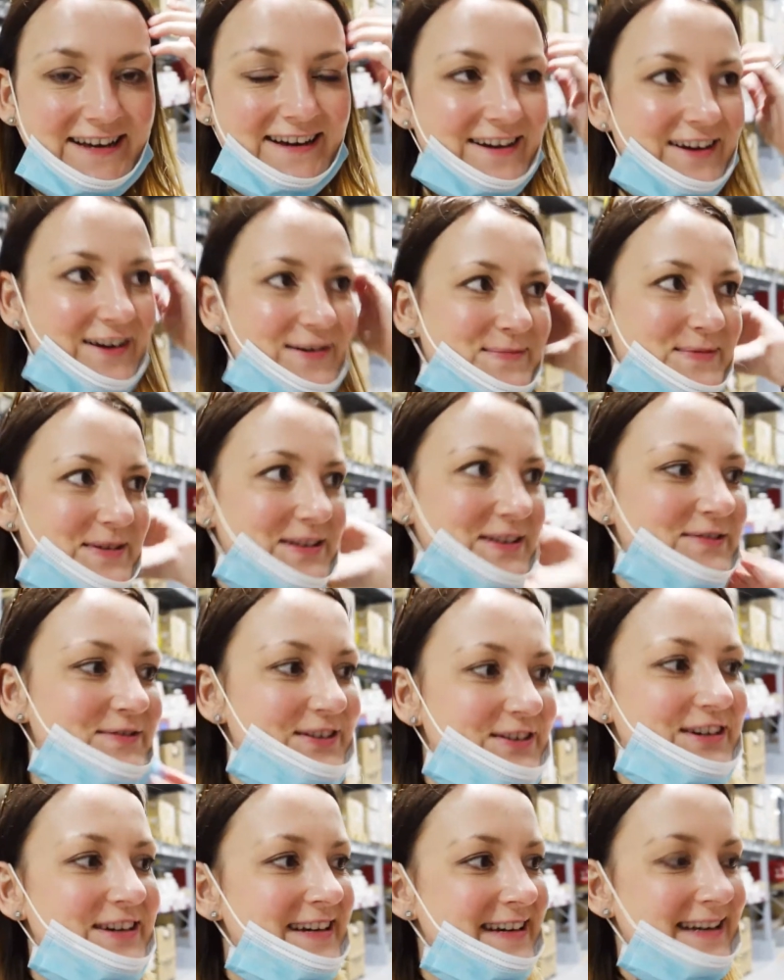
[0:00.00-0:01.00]
I can't believe
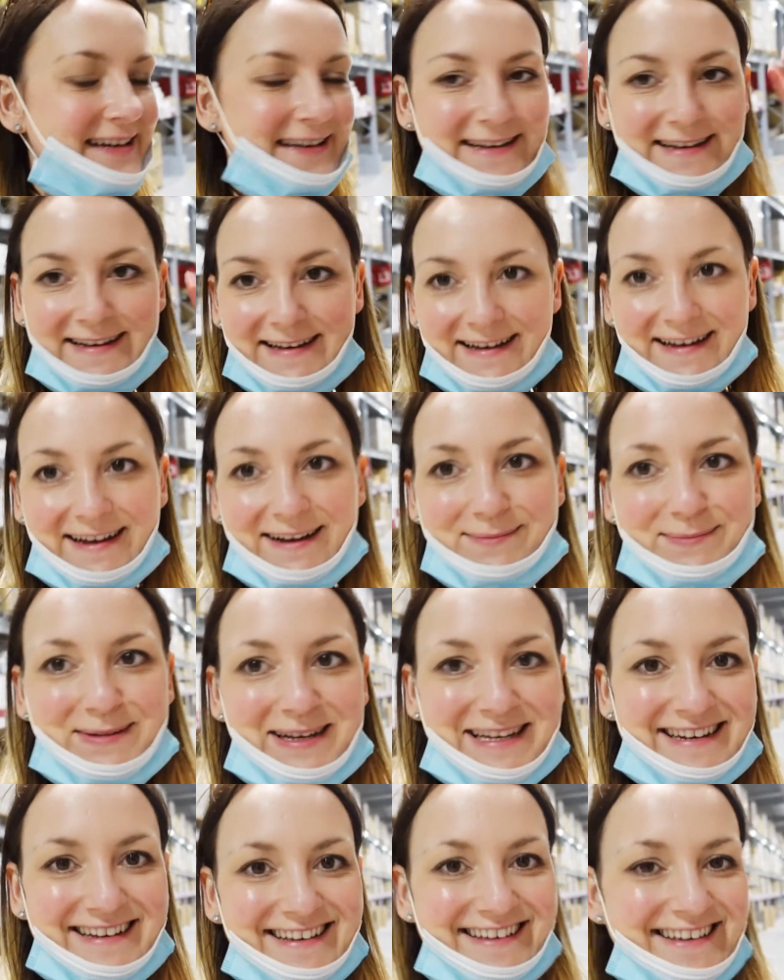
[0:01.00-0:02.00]
it. I
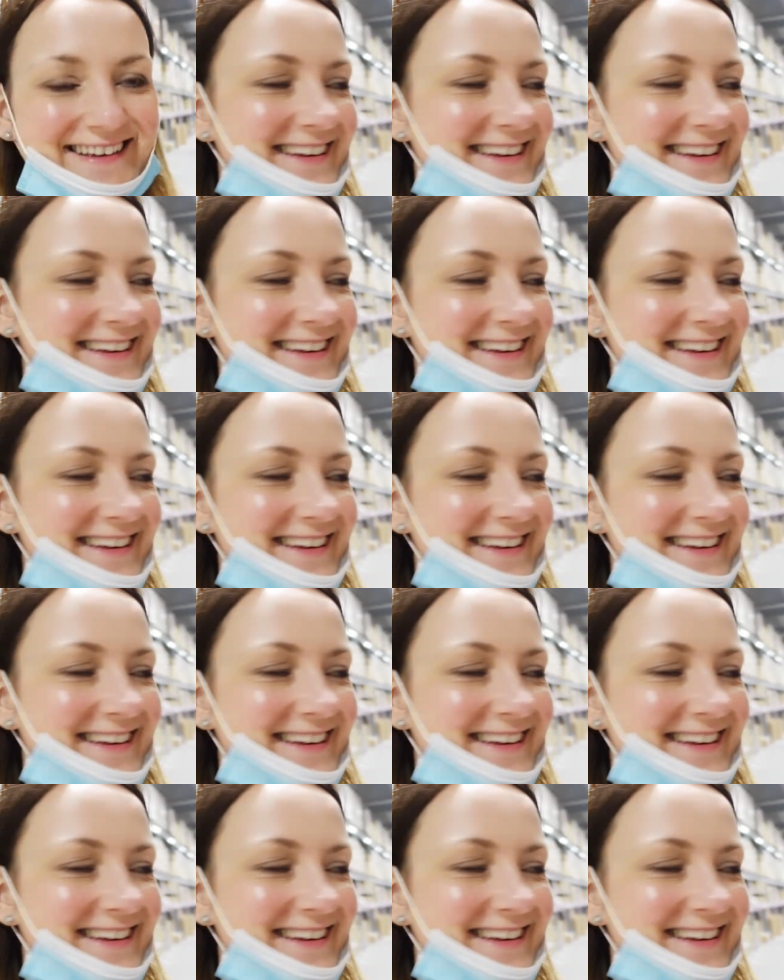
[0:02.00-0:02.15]
made it.